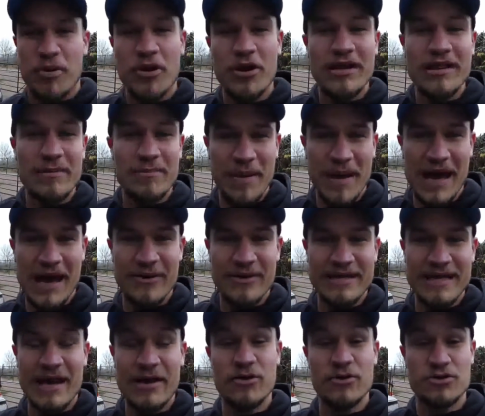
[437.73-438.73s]
putting the power
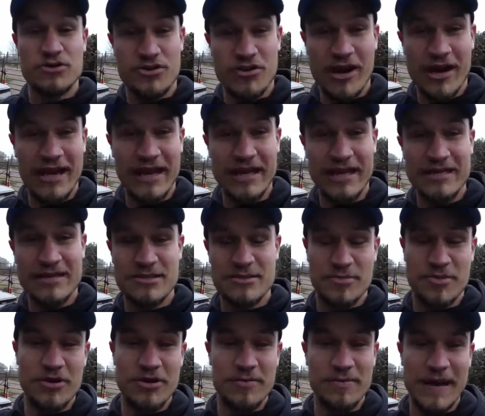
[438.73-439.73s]
down or trying to
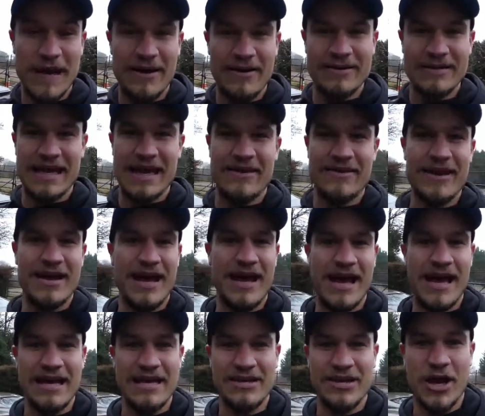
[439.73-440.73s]
put the power down
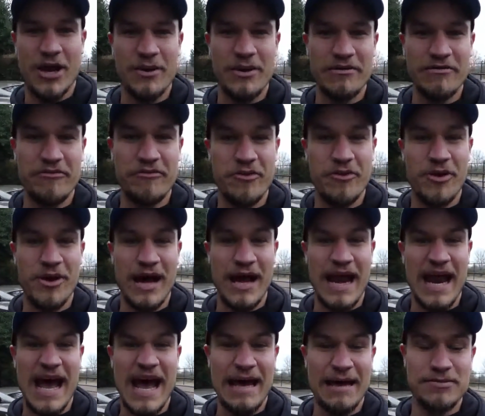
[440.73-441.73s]
and going for
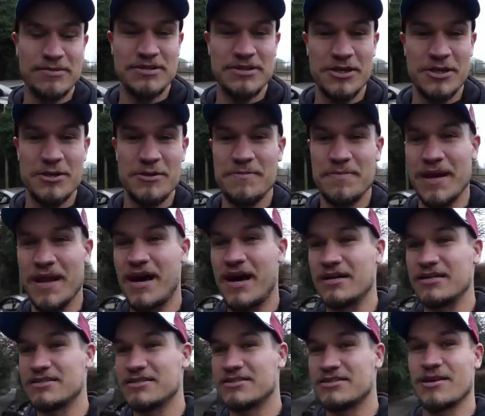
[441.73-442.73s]
an absolute
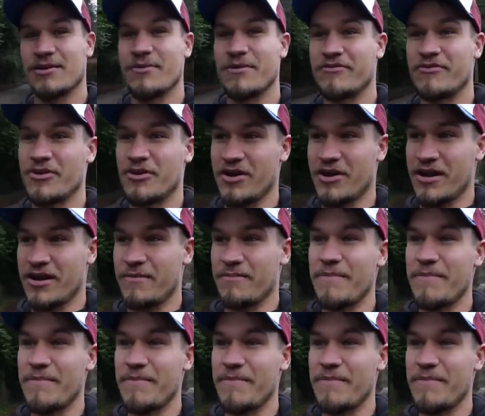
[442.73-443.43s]
blast. So we've got an